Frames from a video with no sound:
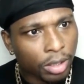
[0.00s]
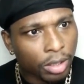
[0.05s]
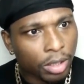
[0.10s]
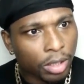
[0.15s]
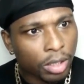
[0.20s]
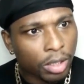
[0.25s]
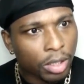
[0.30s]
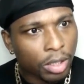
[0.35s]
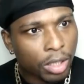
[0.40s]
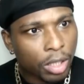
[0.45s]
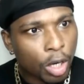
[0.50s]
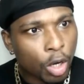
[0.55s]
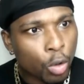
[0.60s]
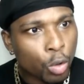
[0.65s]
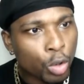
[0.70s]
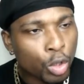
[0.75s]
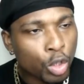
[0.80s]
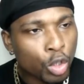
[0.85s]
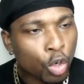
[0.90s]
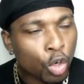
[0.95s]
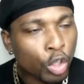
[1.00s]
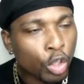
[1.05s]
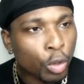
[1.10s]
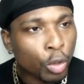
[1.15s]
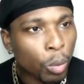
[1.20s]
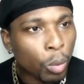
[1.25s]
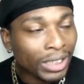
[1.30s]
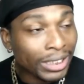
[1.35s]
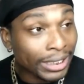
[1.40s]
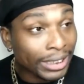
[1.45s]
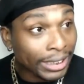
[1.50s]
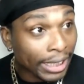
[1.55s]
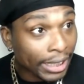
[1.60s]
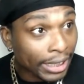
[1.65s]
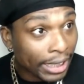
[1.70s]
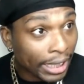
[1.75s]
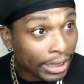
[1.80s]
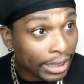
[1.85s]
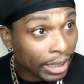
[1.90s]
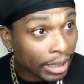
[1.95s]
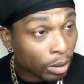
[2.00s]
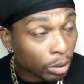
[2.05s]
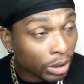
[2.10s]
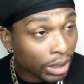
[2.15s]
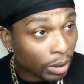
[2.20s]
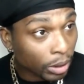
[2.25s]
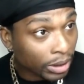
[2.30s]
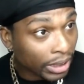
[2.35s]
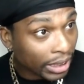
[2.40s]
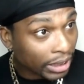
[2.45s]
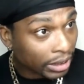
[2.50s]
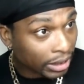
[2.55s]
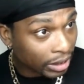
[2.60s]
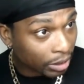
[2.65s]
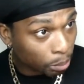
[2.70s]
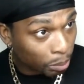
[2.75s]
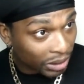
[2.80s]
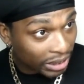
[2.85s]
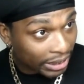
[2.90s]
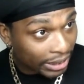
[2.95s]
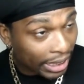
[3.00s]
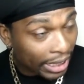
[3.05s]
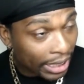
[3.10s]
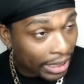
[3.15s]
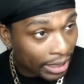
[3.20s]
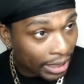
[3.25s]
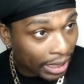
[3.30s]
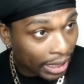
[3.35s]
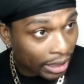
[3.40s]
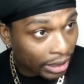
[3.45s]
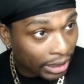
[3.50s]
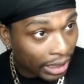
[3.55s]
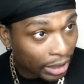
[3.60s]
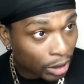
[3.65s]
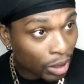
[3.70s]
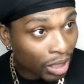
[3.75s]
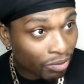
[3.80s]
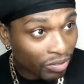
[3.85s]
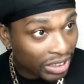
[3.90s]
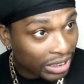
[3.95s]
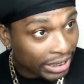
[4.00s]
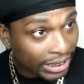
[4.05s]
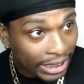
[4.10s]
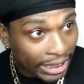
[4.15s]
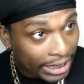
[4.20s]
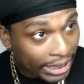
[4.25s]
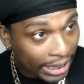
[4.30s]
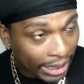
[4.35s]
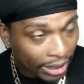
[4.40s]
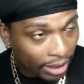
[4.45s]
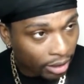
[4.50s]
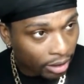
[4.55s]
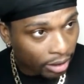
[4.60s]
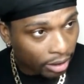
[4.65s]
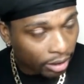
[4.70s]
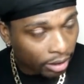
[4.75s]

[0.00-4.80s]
No, you're the one saying that they should be saying that you haven't seen it.